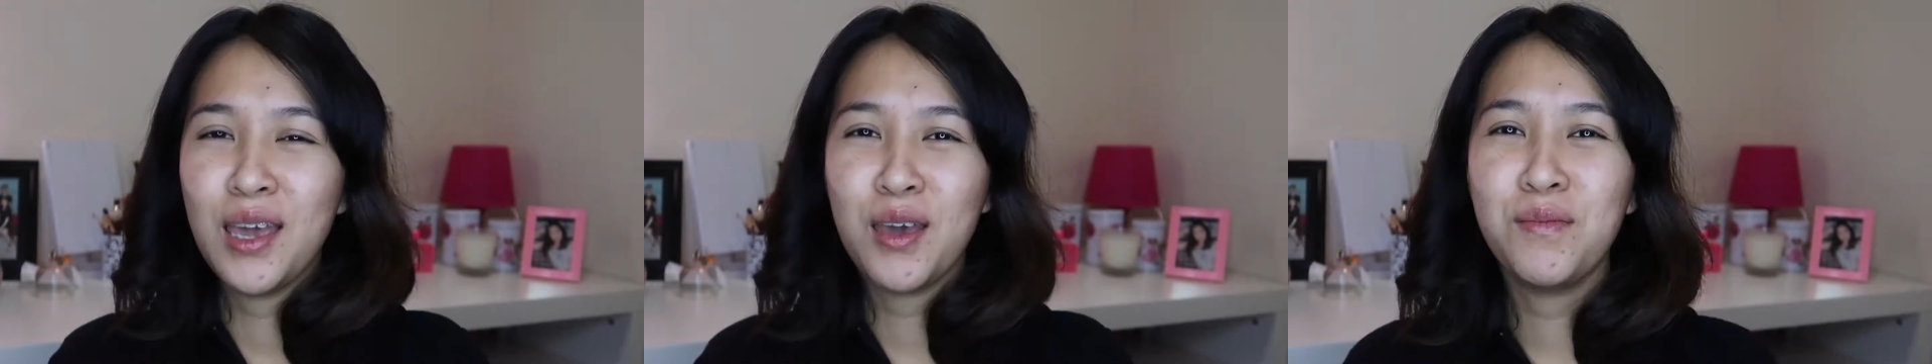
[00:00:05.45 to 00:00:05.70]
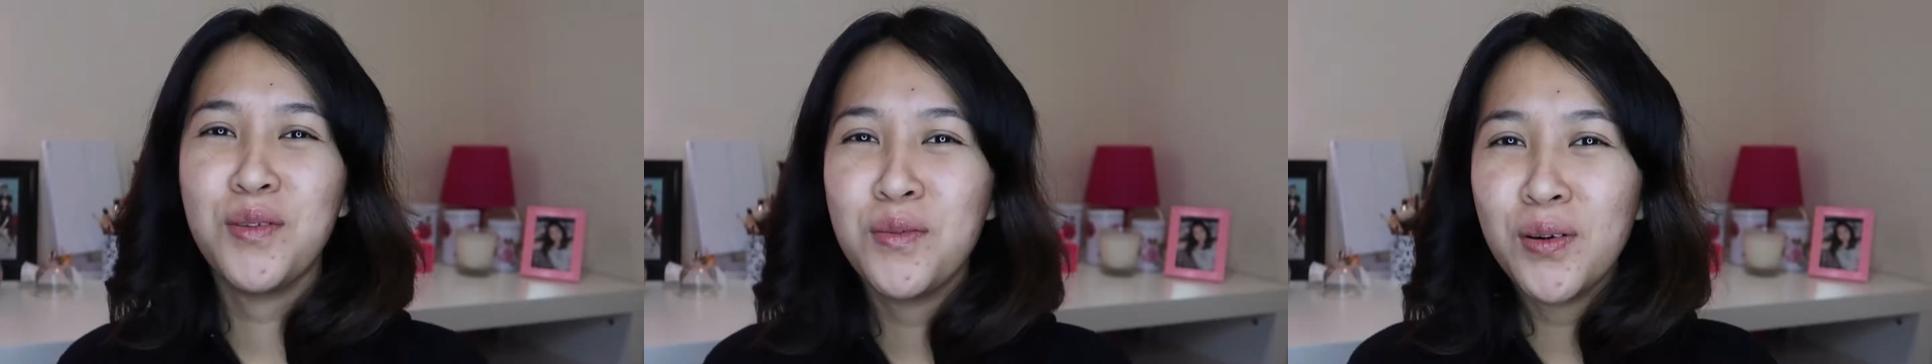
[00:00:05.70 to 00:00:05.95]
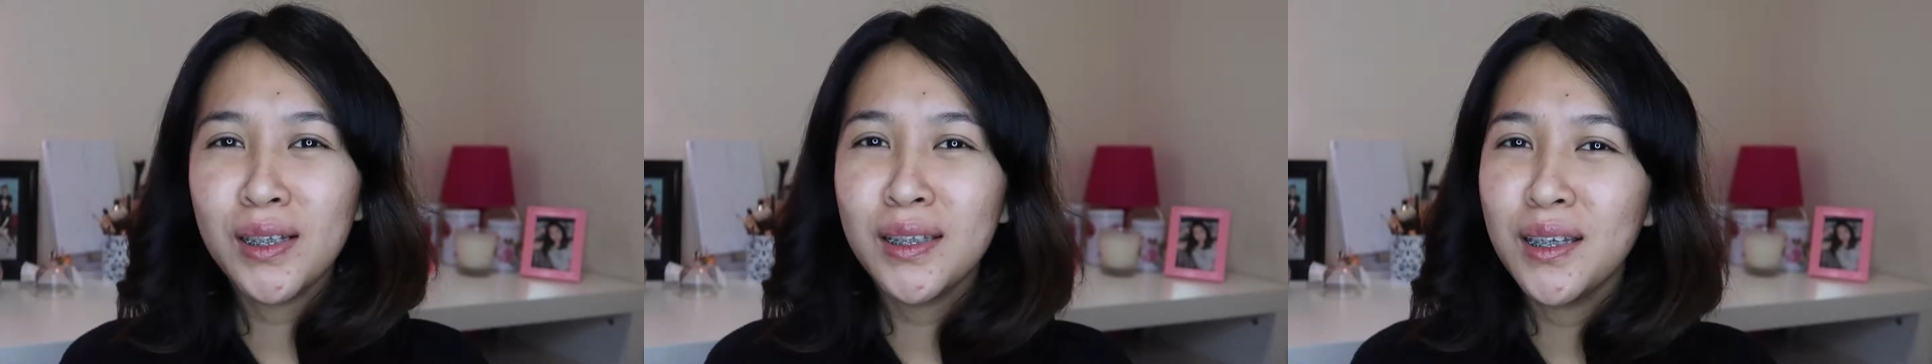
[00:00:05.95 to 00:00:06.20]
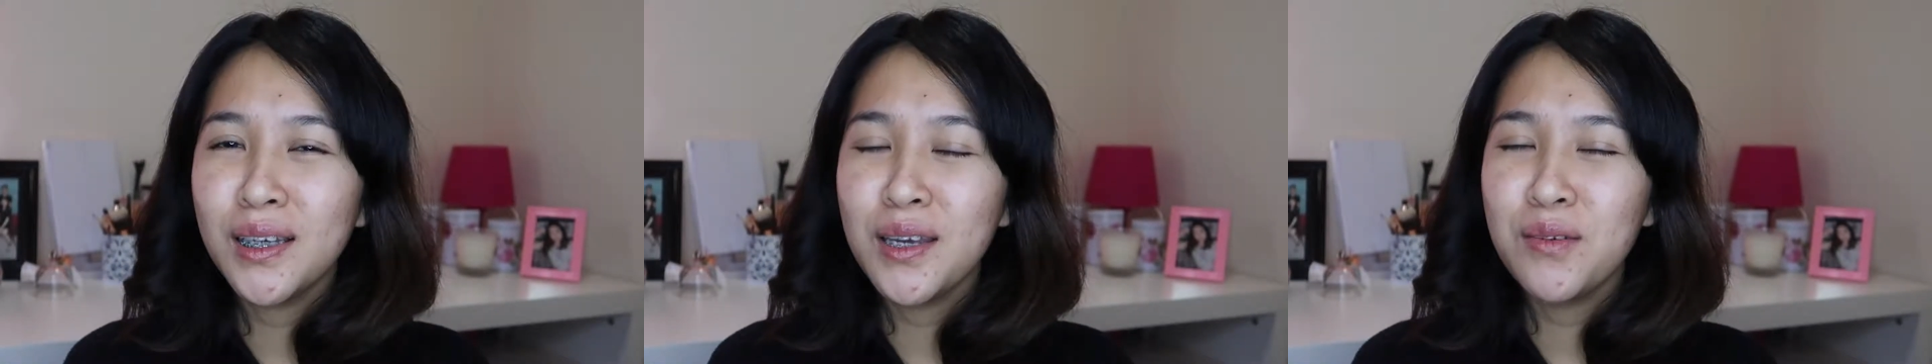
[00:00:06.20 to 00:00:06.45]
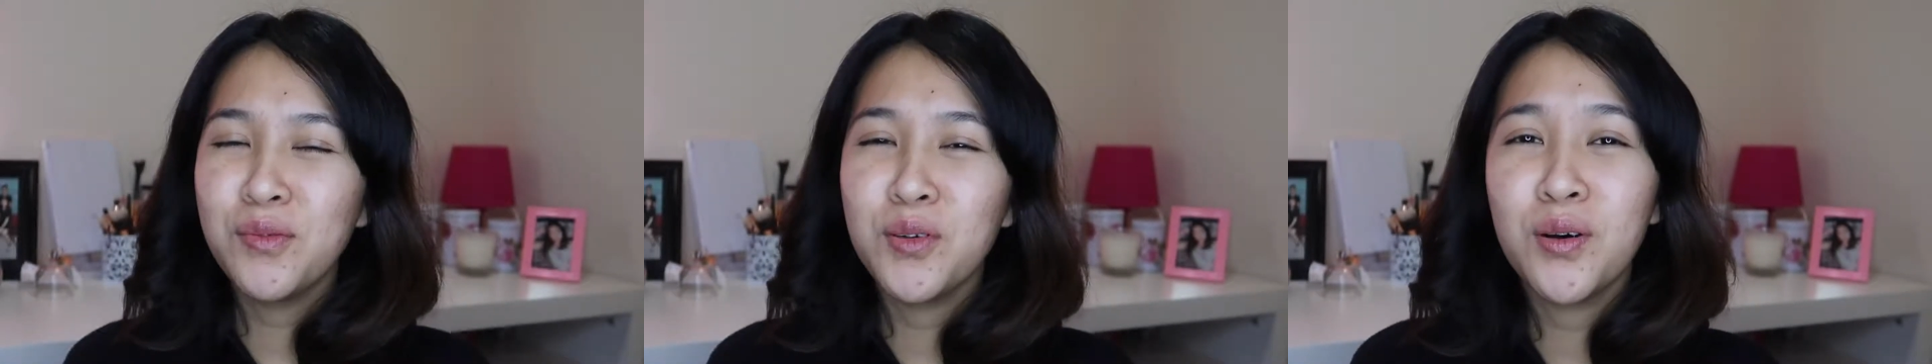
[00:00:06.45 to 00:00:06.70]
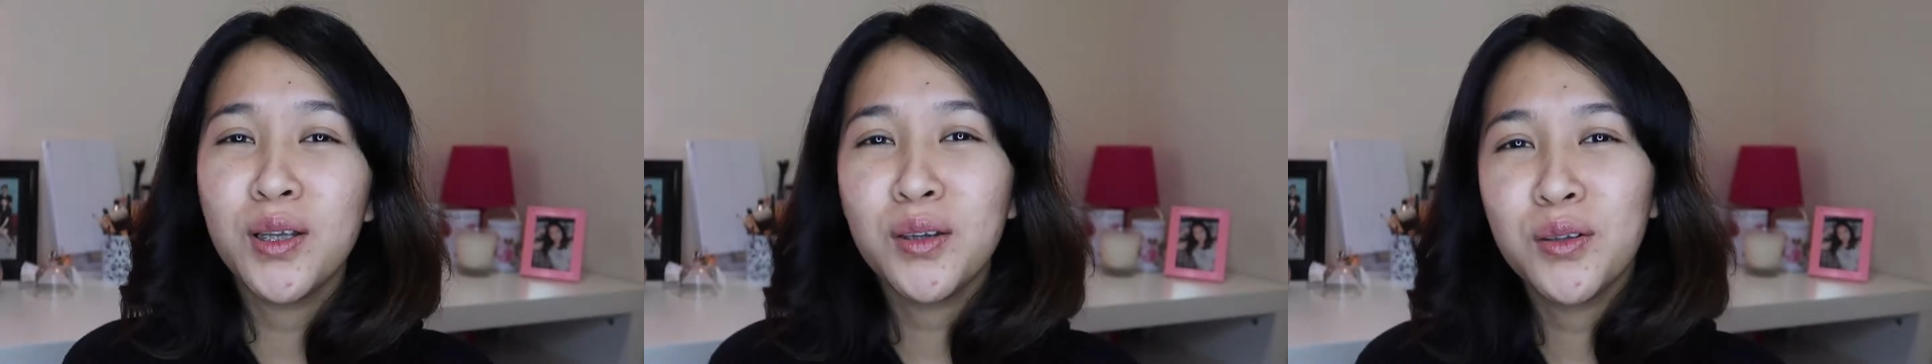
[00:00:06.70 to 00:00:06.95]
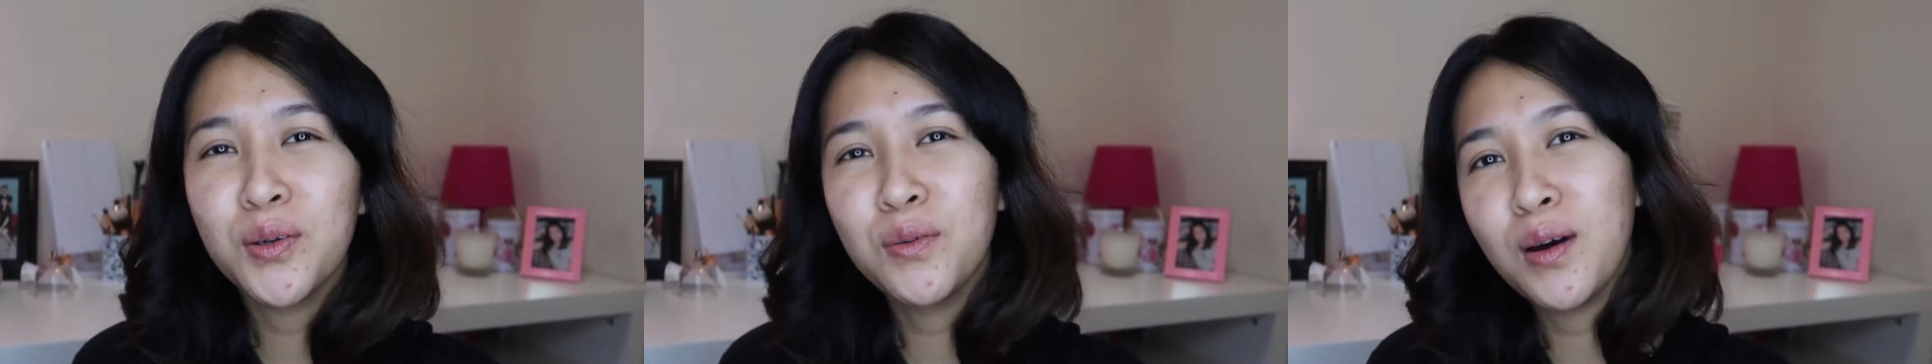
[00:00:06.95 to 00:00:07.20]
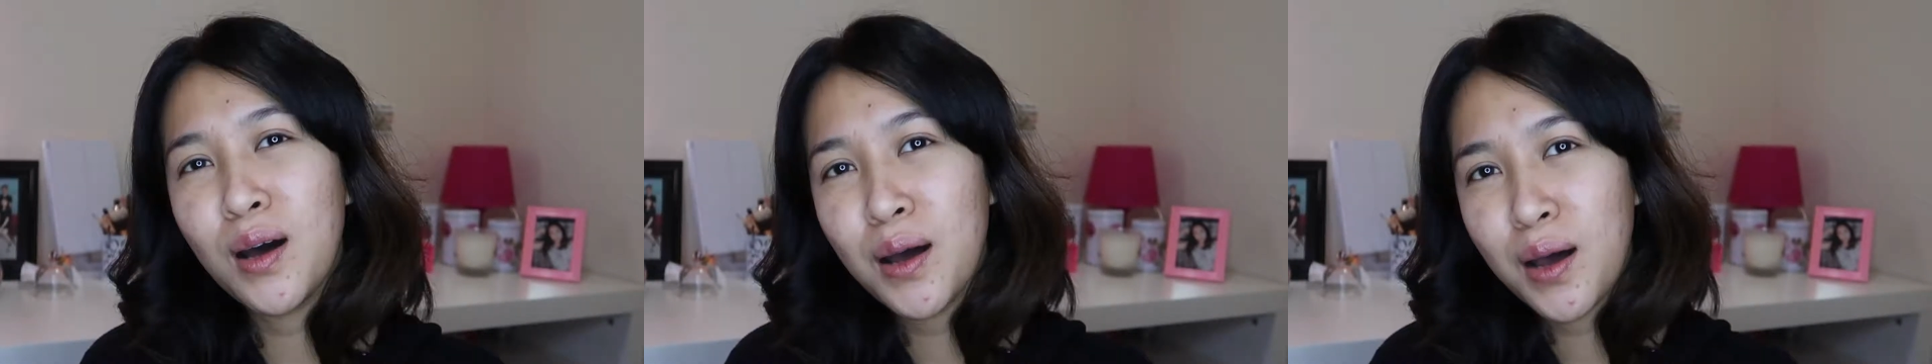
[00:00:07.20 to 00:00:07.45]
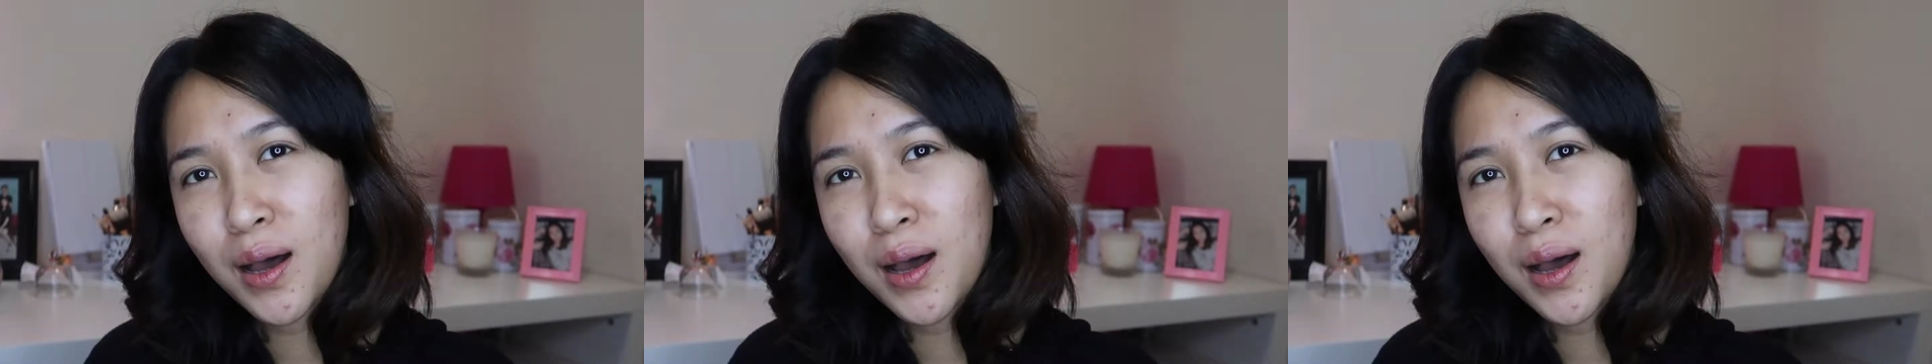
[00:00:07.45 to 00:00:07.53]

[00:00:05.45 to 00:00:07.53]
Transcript: If you wanna know